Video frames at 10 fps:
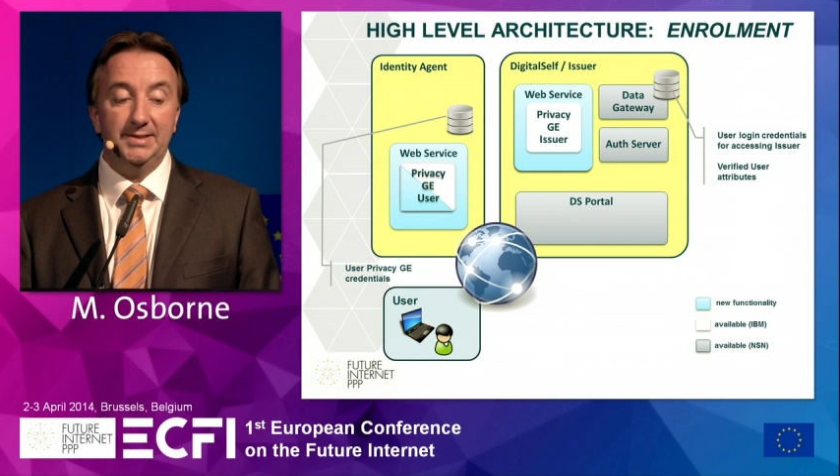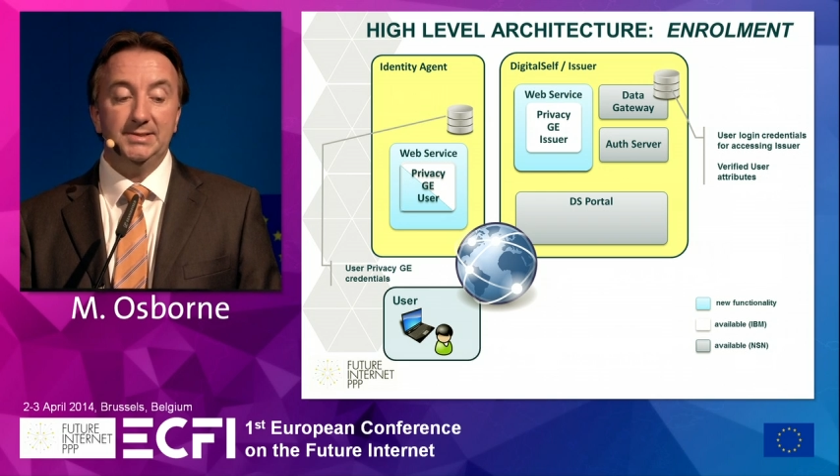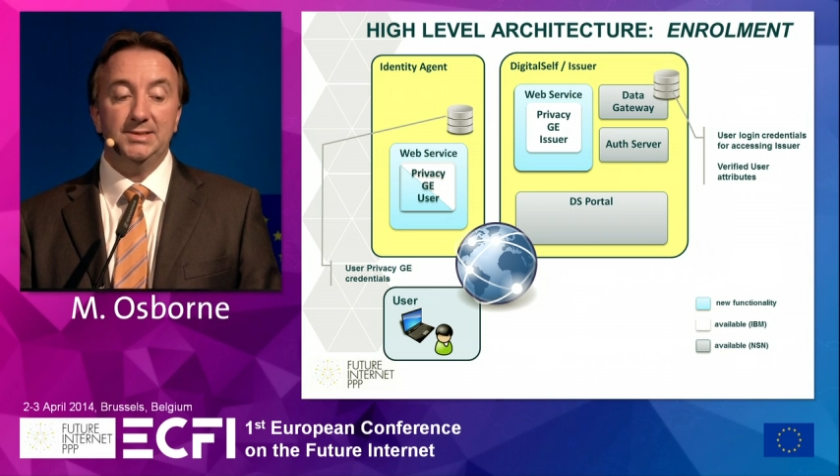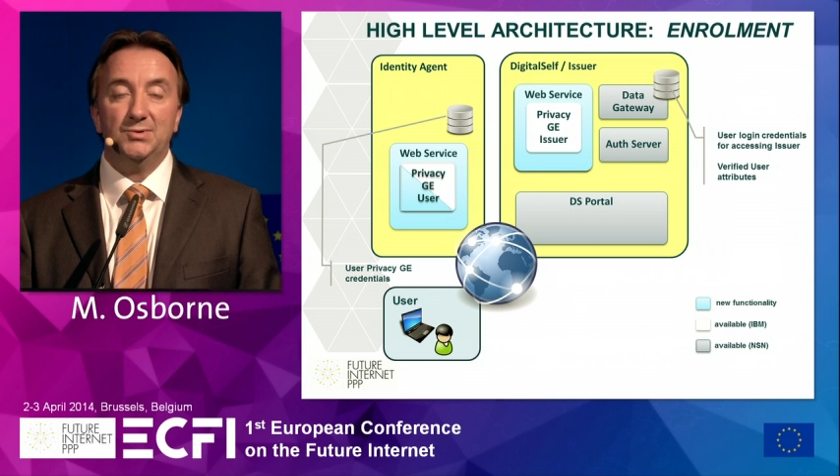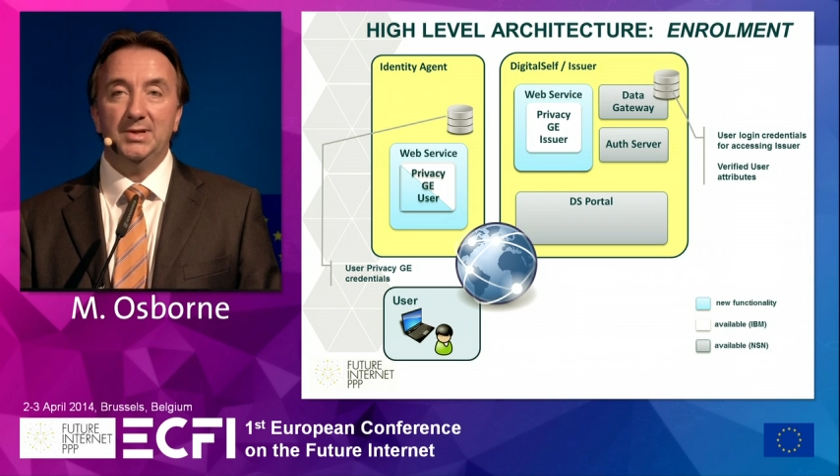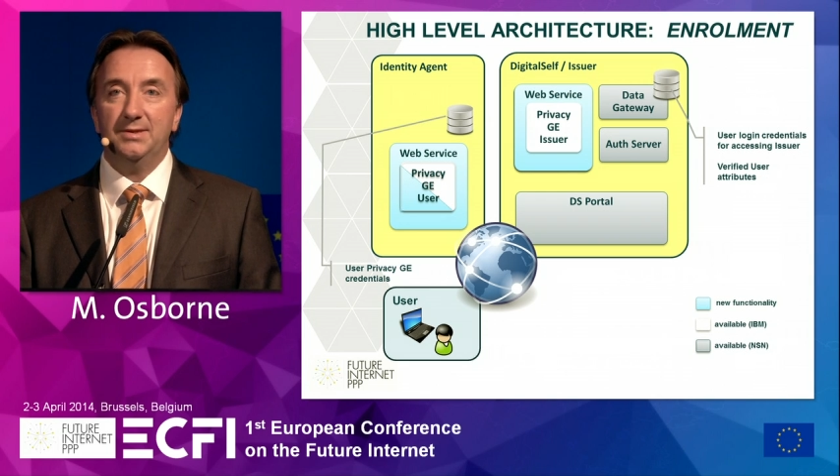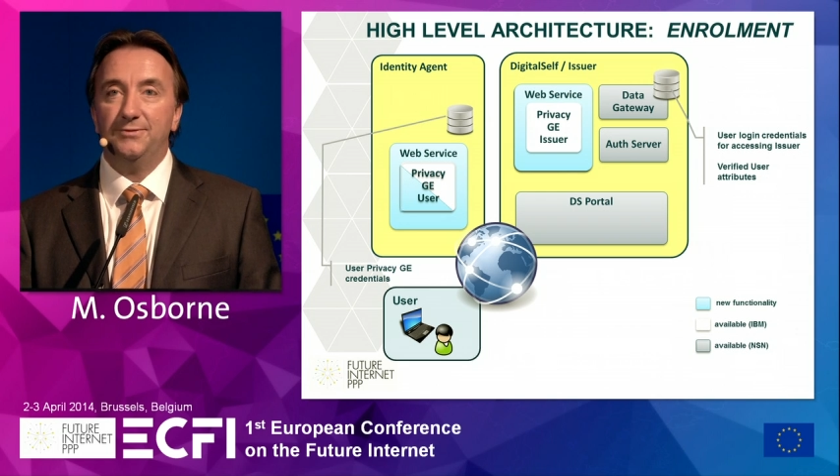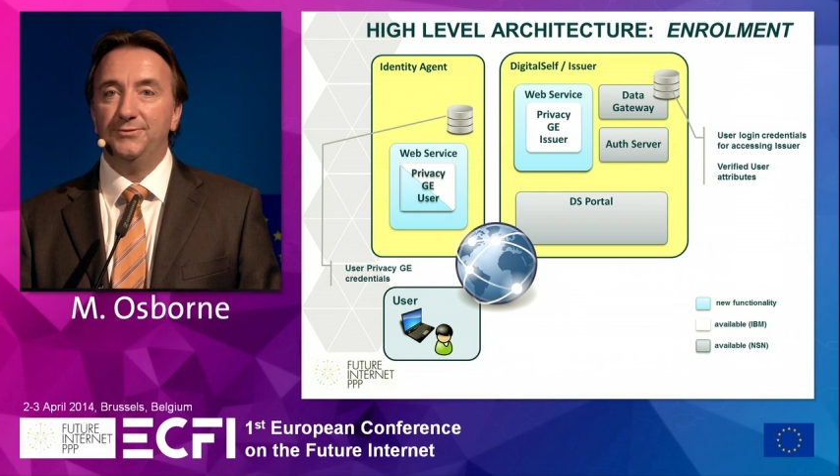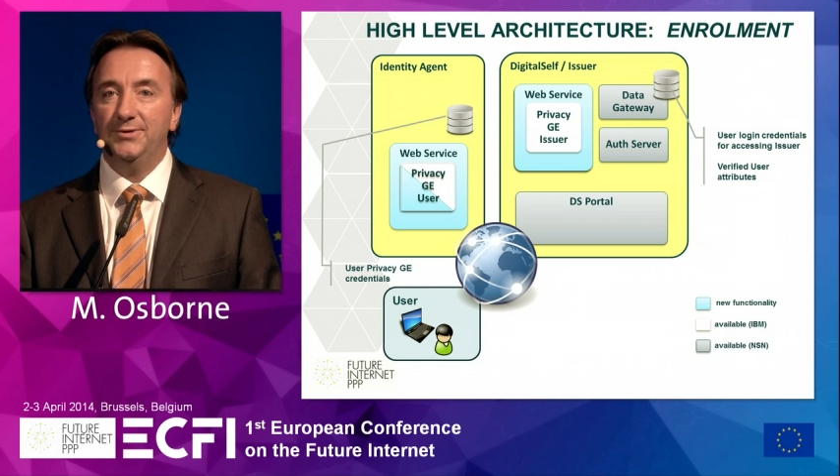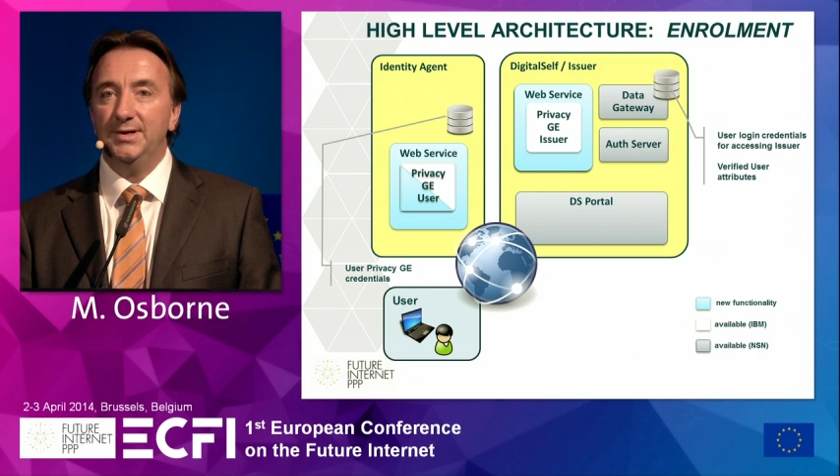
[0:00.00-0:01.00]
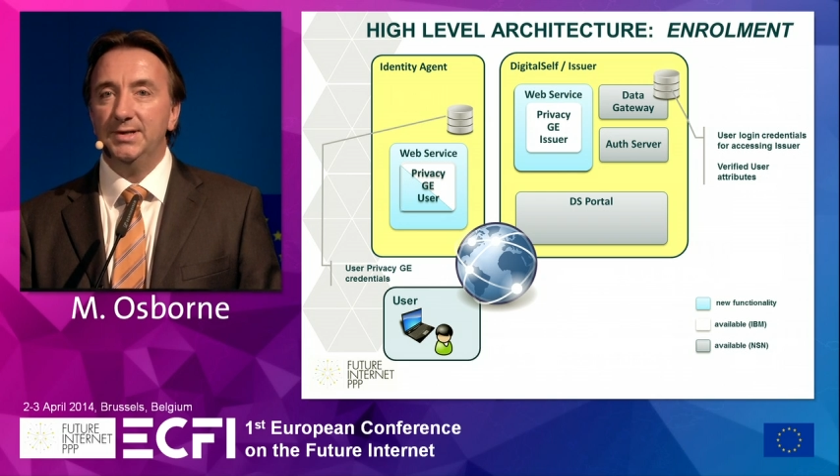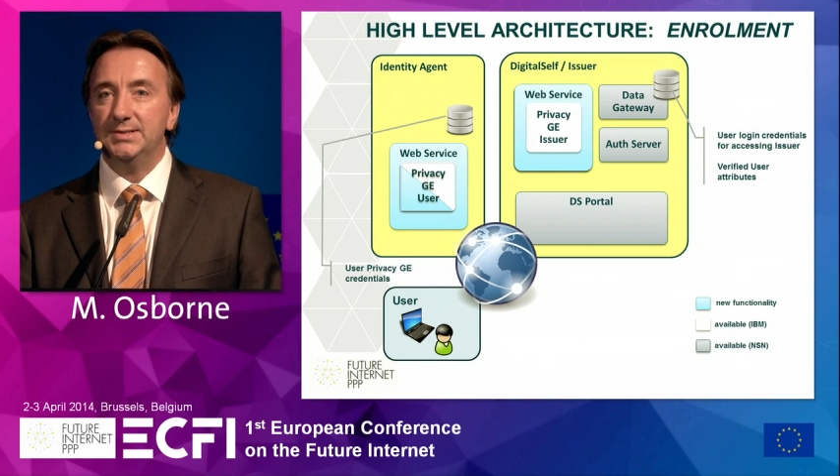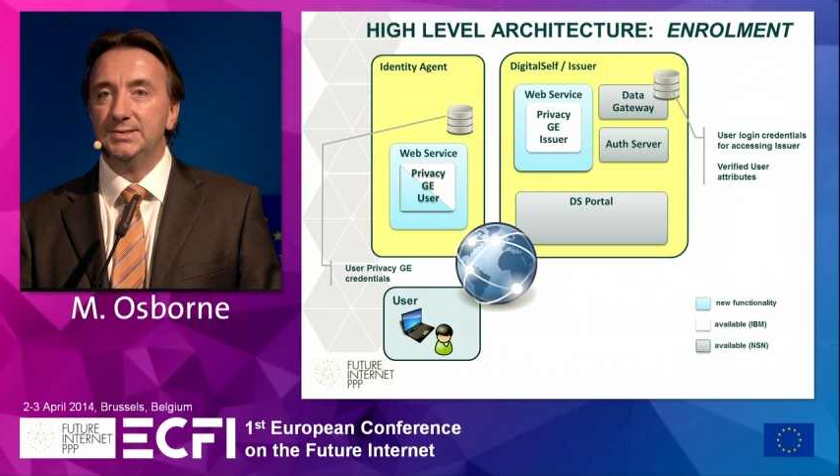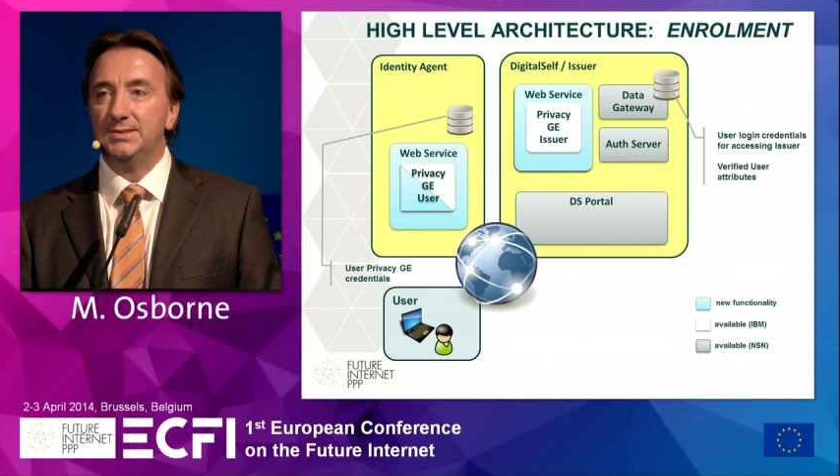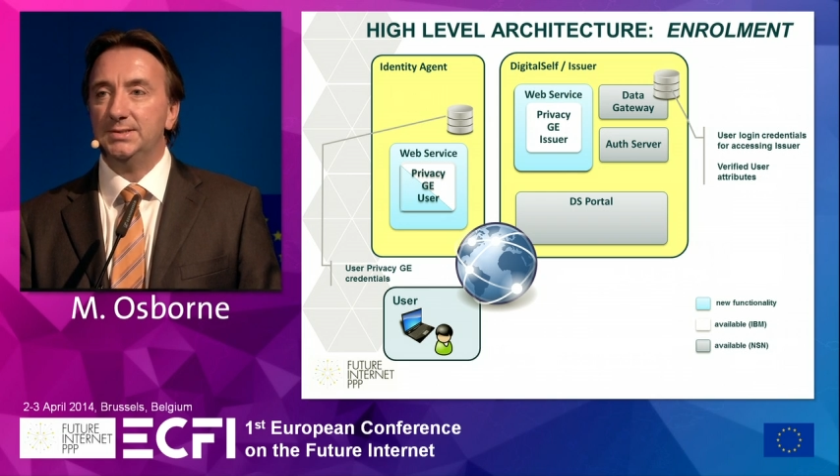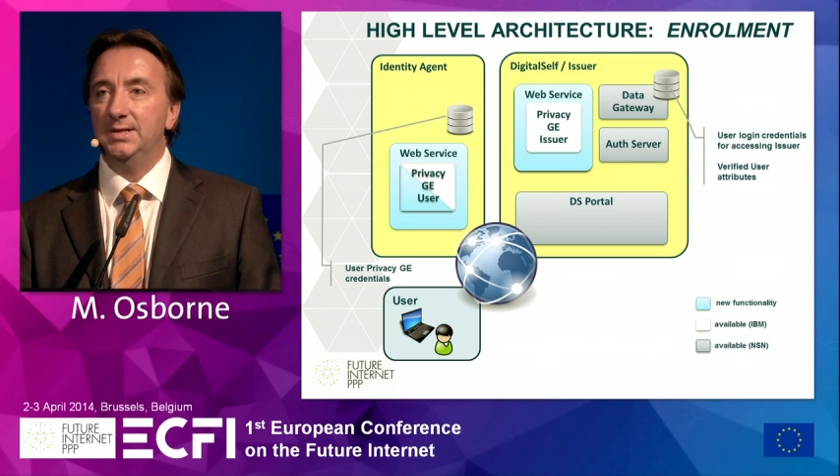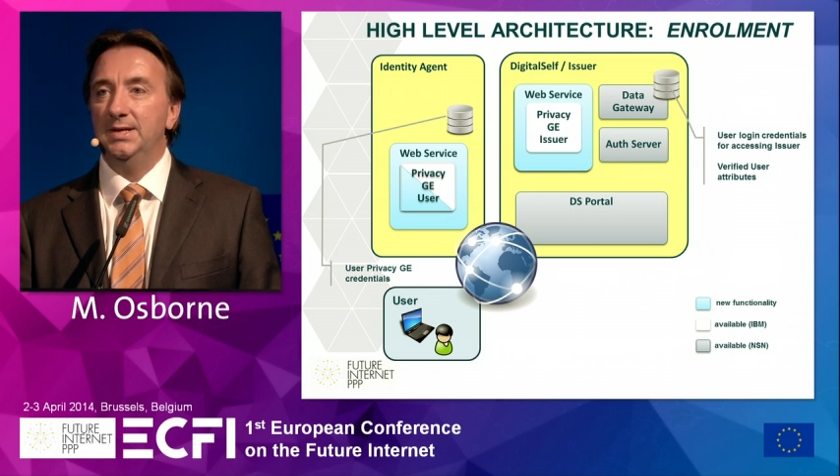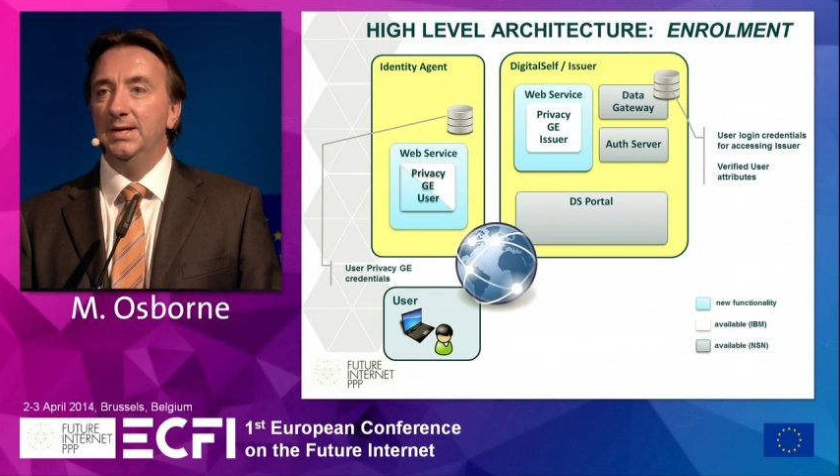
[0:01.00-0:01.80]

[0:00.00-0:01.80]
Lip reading: this is really the first